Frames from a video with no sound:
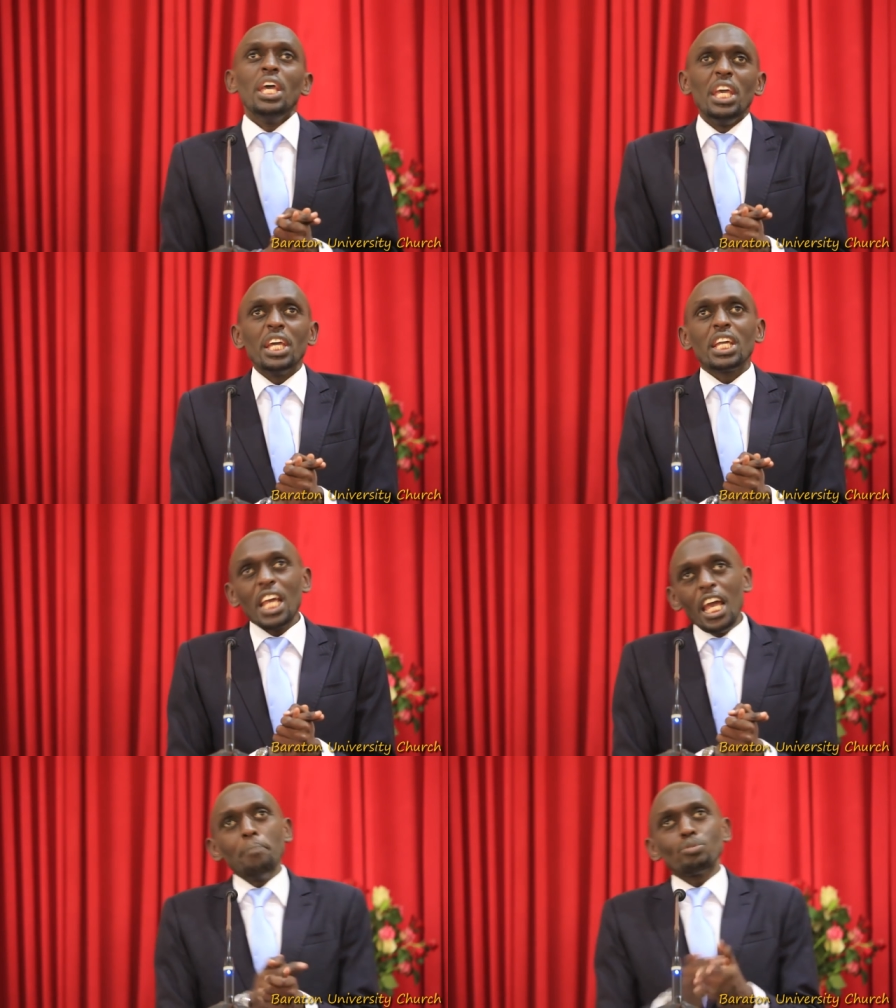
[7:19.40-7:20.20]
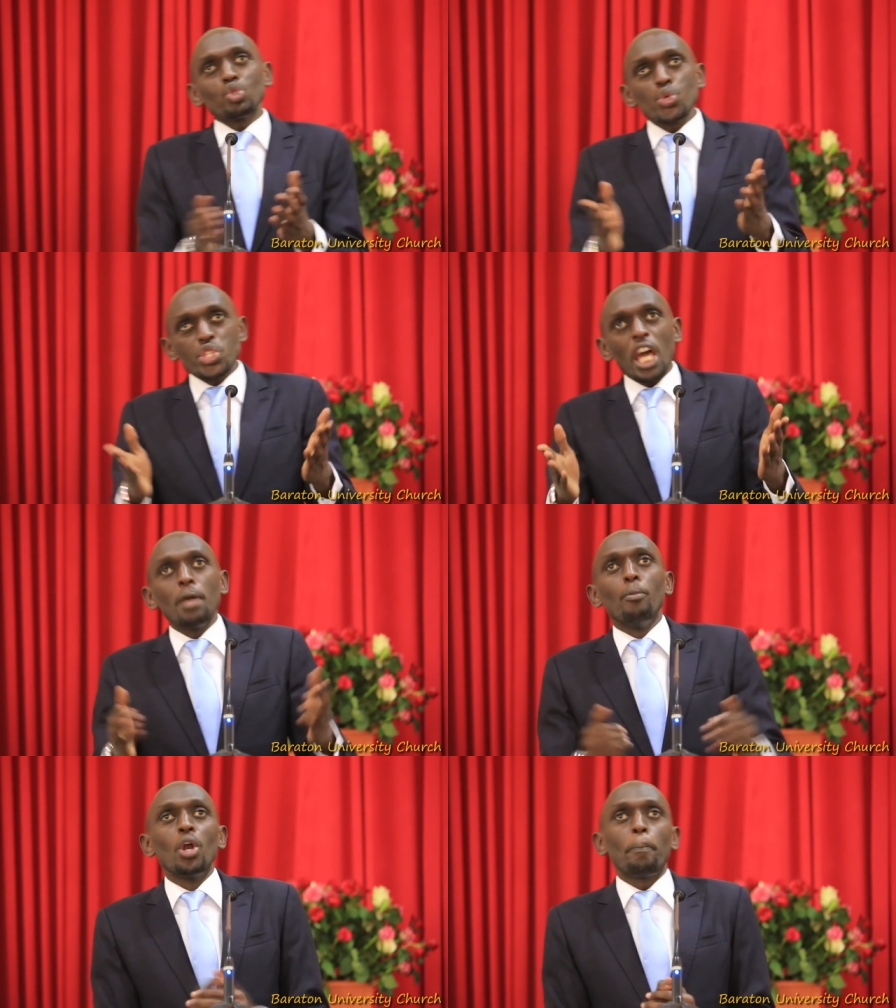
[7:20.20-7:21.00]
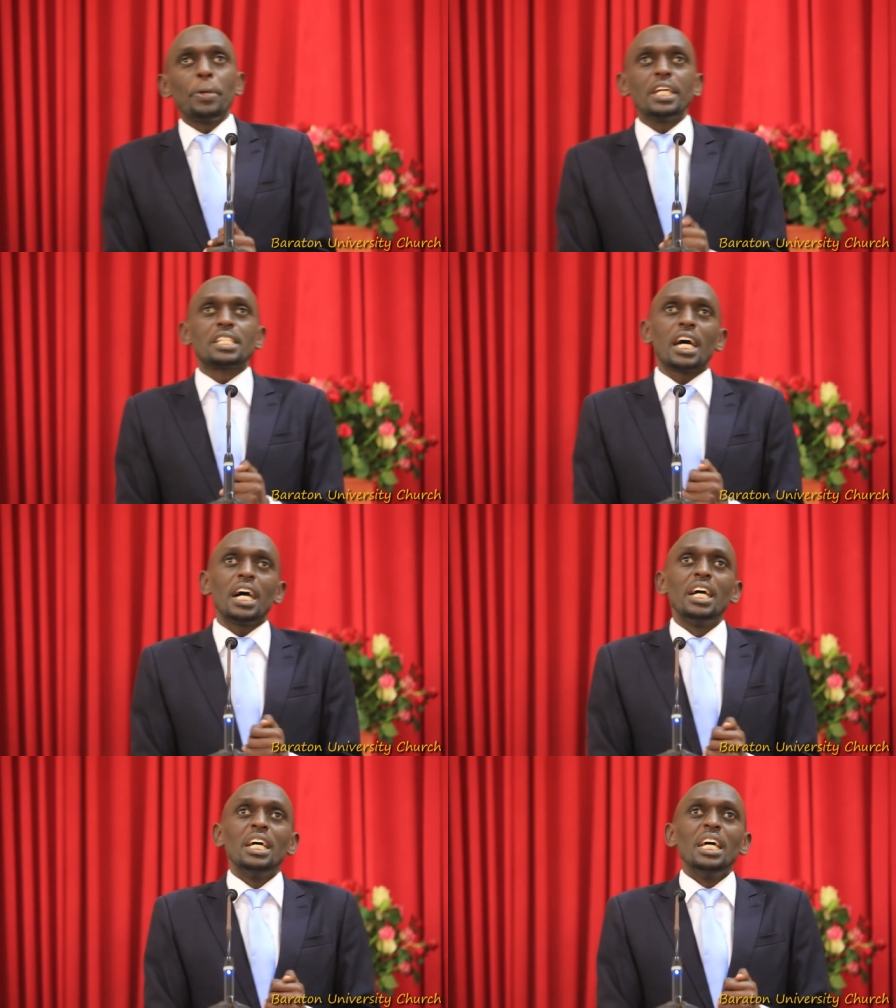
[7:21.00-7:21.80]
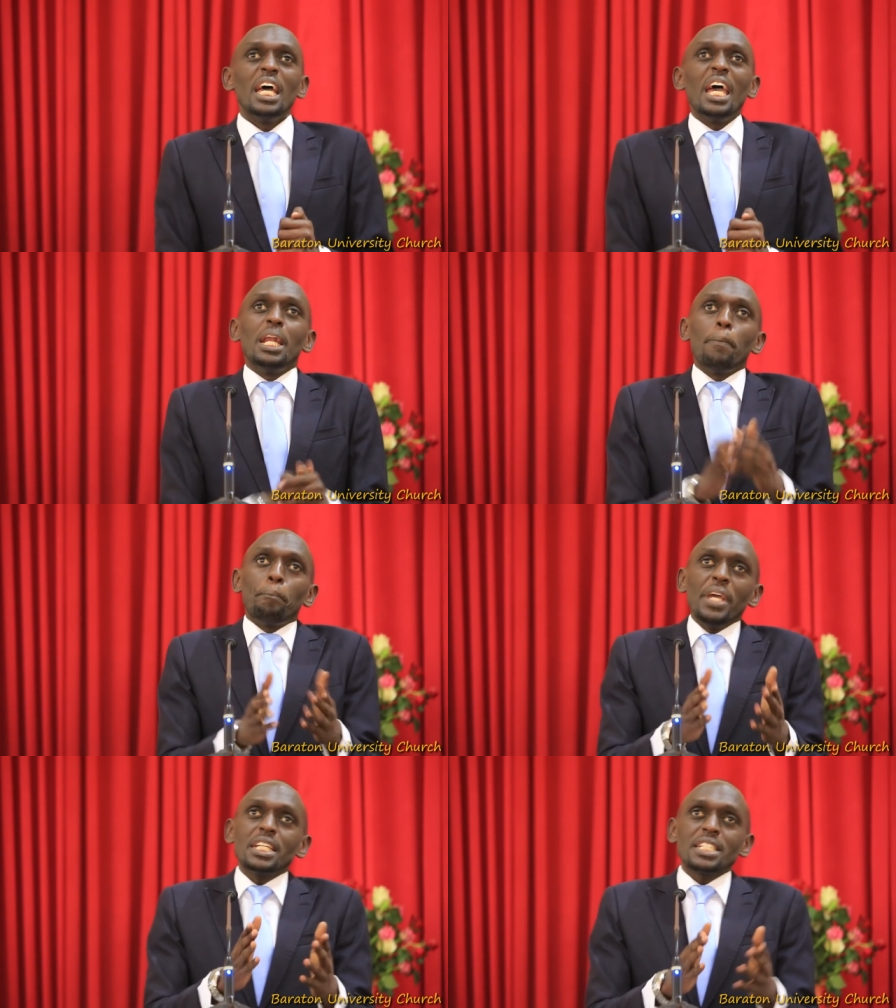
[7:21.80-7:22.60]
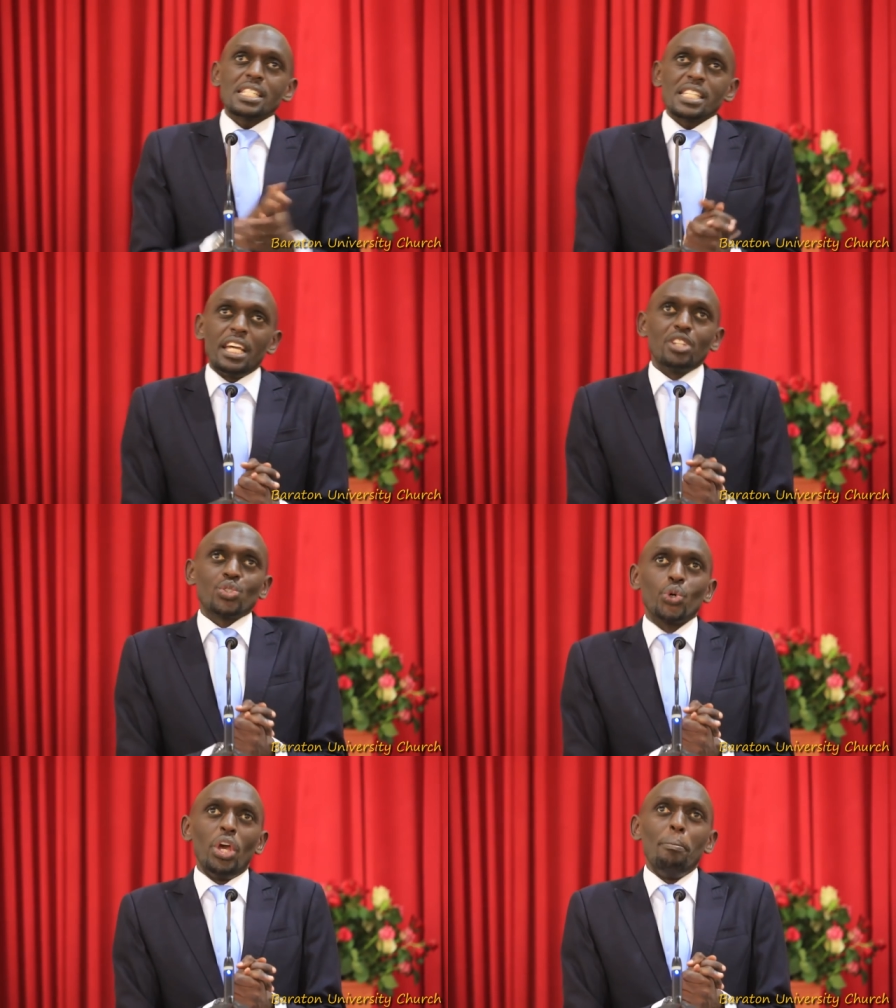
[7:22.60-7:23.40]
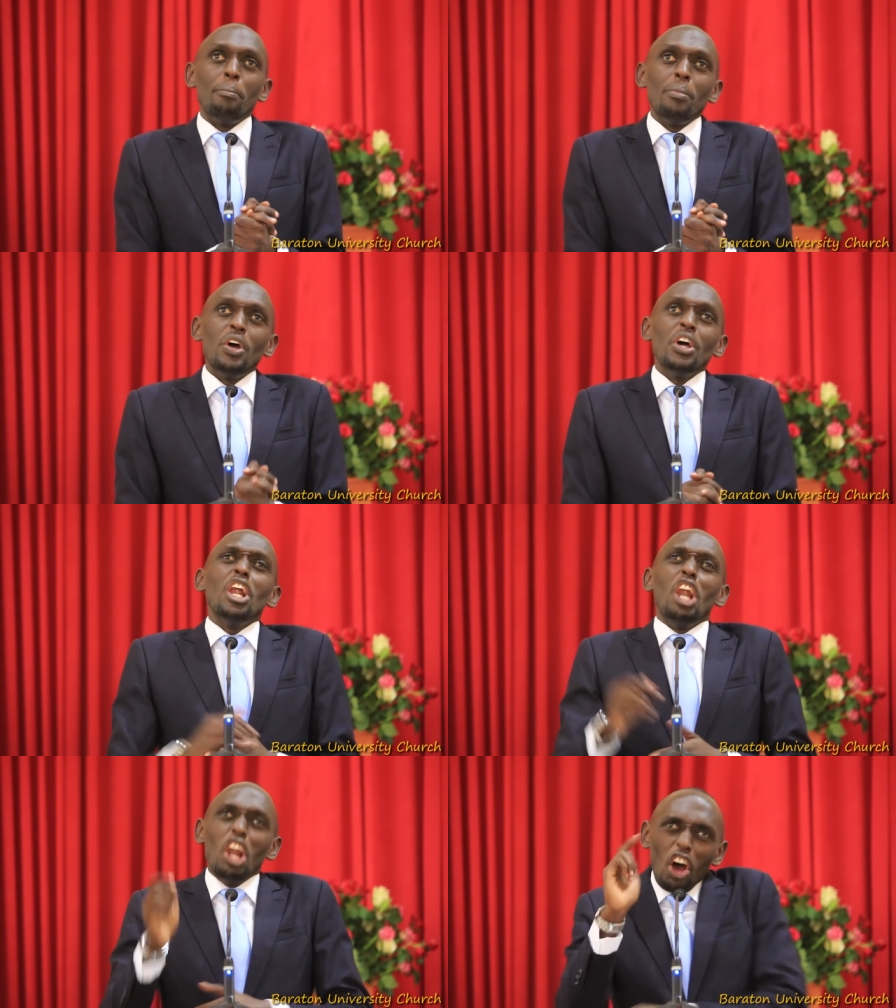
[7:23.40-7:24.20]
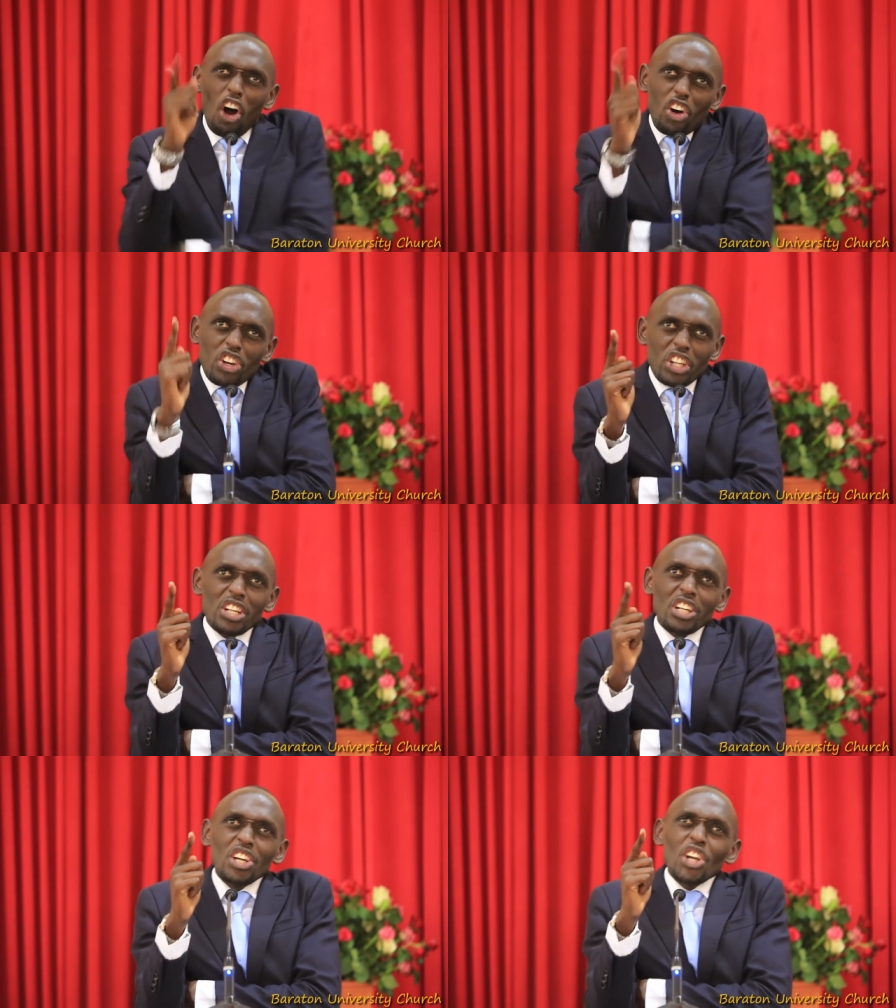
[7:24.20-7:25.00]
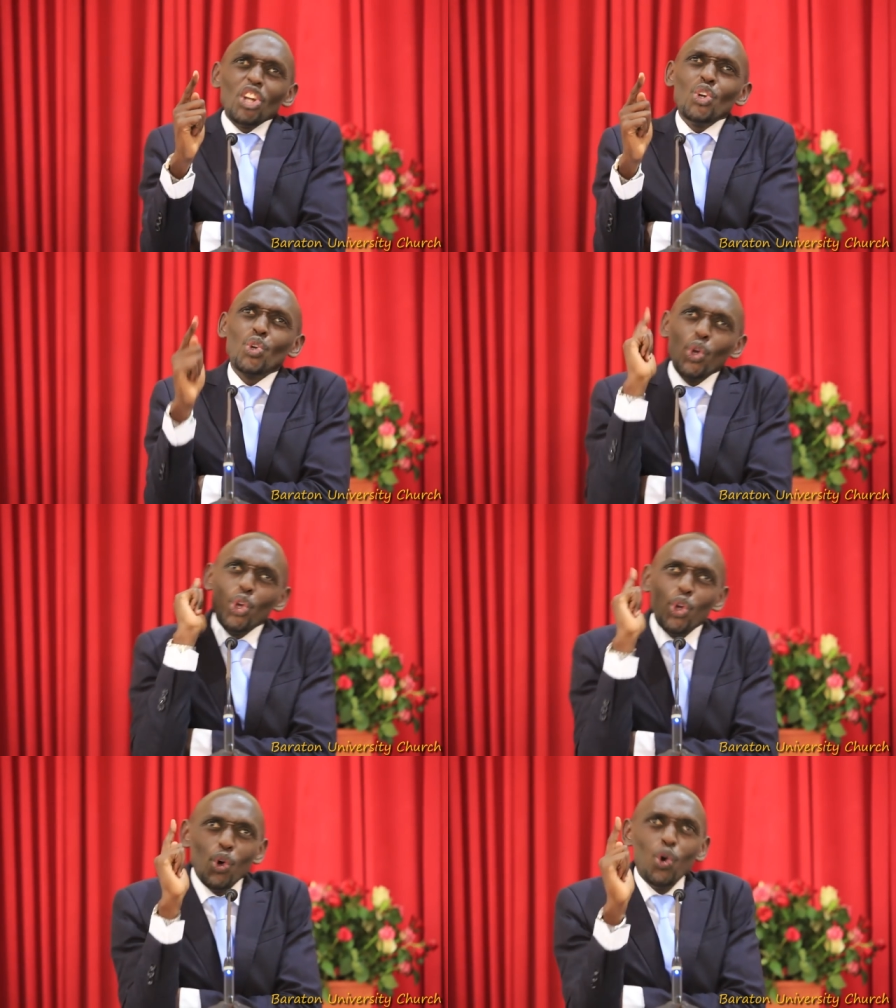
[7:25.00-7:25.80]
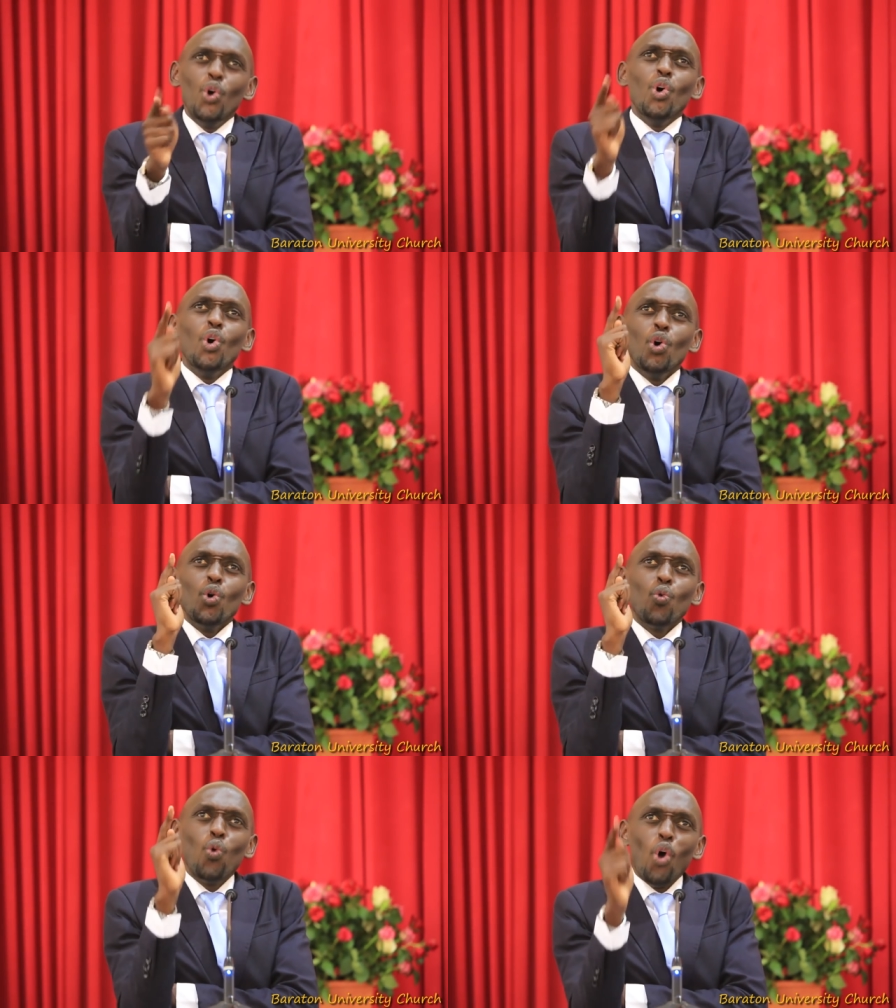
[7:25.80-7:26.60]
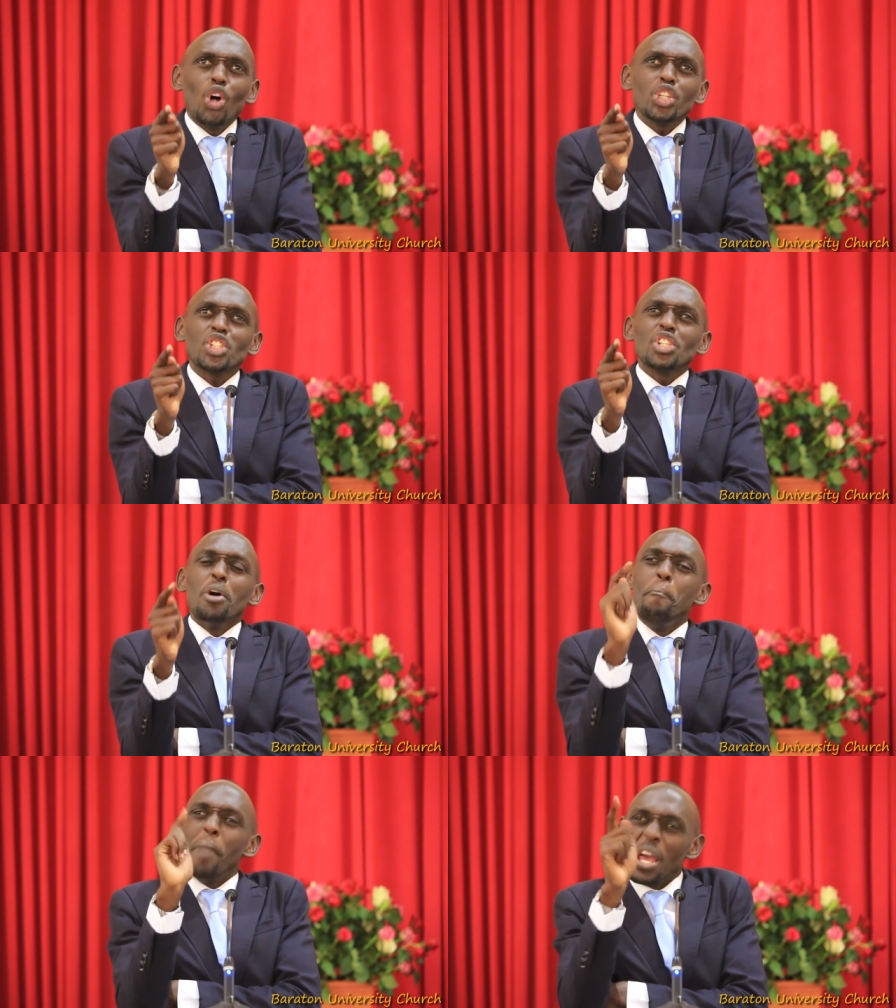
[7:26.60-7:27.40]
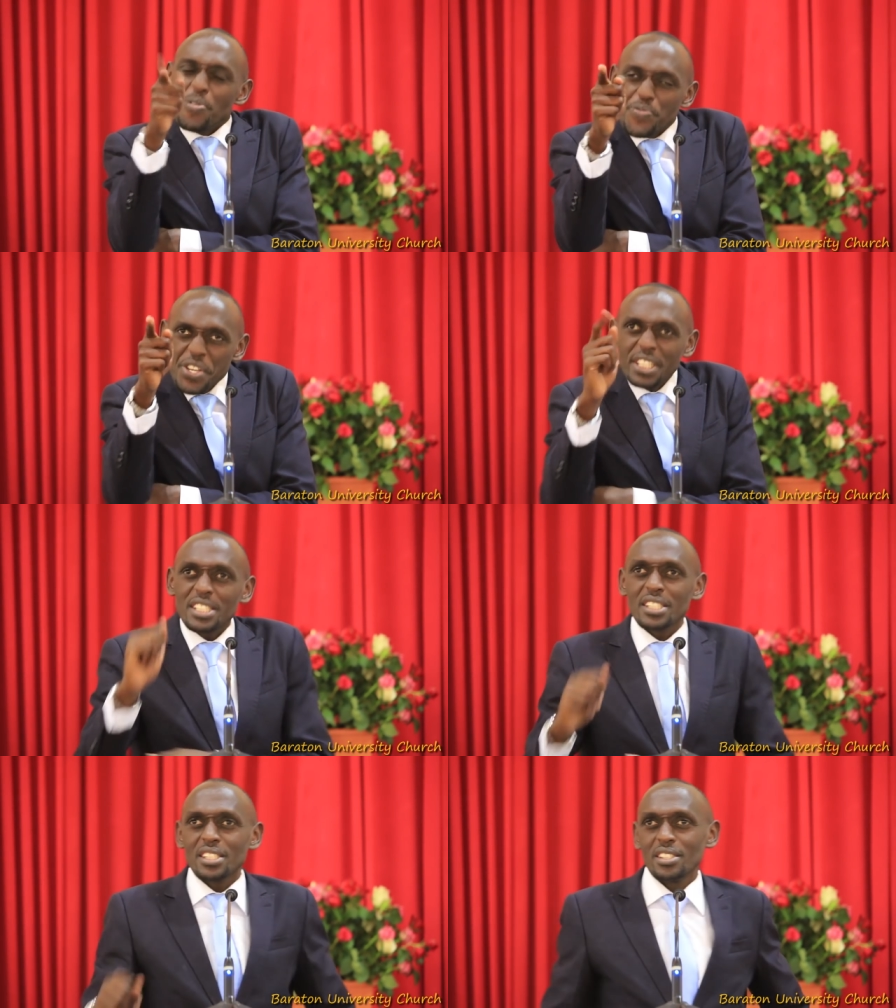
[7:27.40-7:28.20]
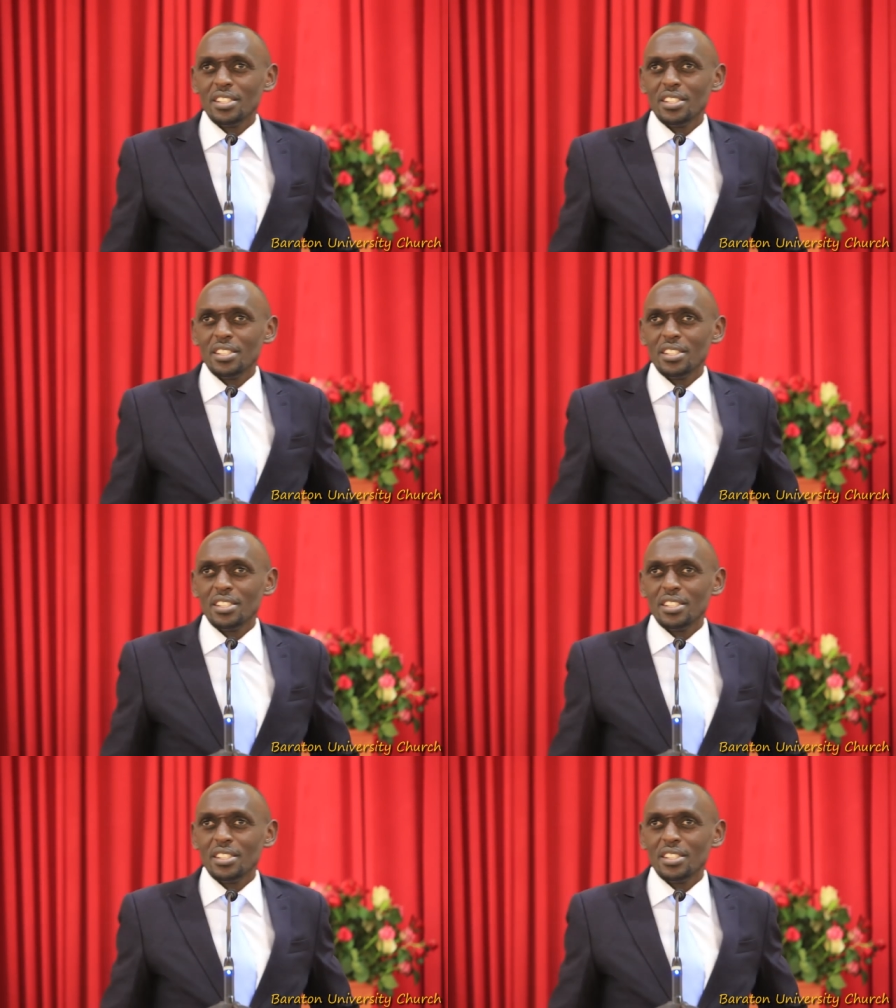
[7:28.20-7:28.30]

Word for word: He came to Simon Peter, and Peter said to him, Lord, do you wash my feet?